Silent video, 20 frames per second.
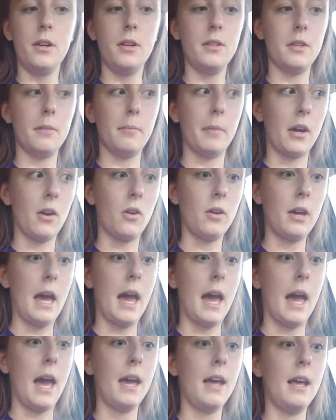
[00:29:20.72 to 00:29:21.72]
So I'm like,
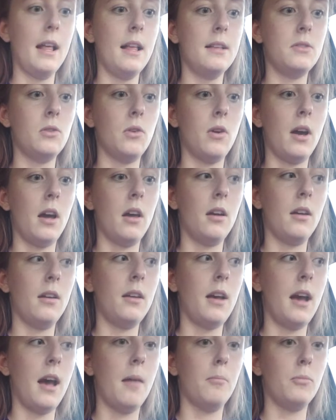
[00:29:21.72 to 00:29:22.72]
okay. So
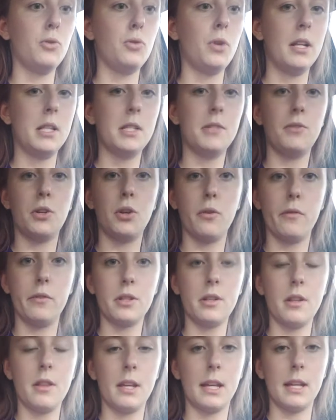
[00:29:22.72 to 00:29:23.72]
I'm transferred over
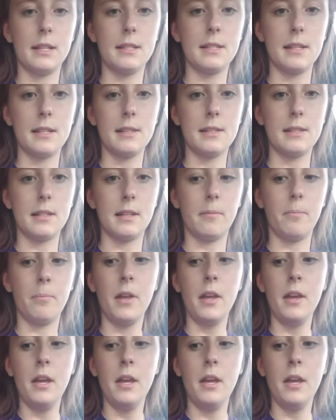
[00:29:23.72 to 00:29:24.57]
to the assistant,